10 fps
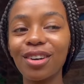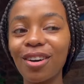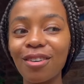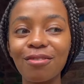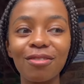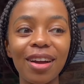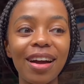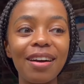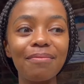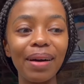of
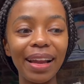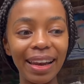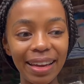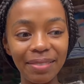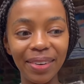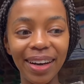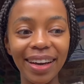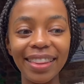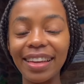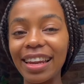my labor
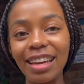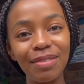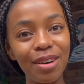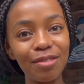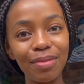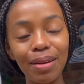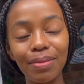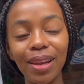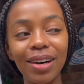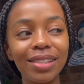and the labor of my
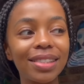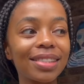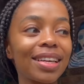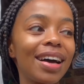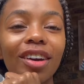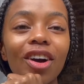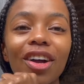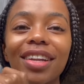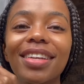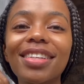plants.
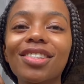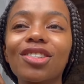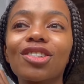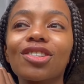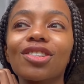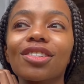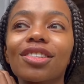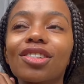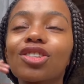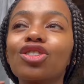Gardening is
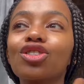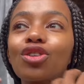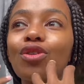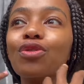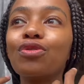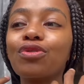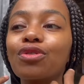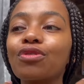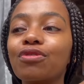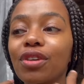just so
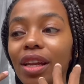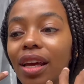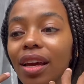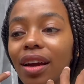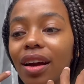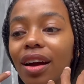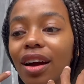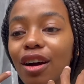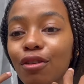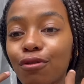fulfilling
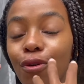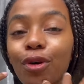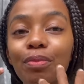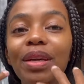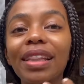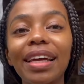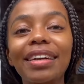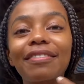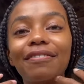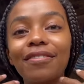for me,
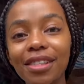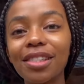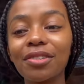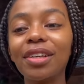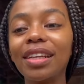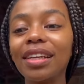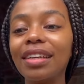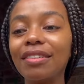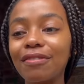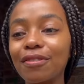like
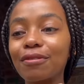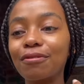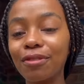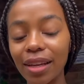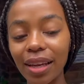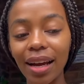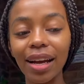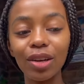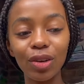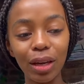viscerally fulfilling.
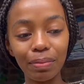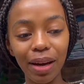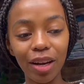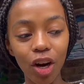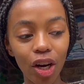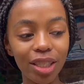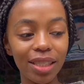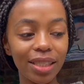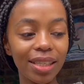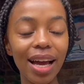I look at my
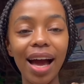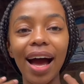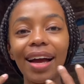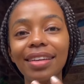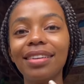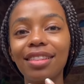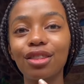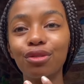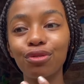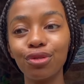garden, I eat
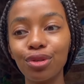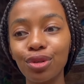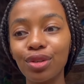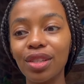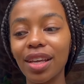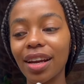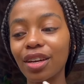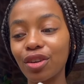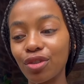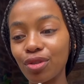the food that I
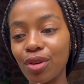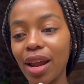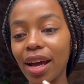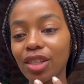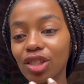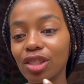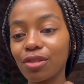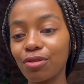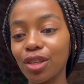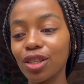grew, and I just
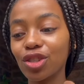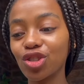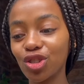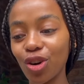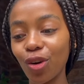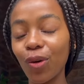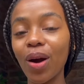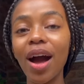feel so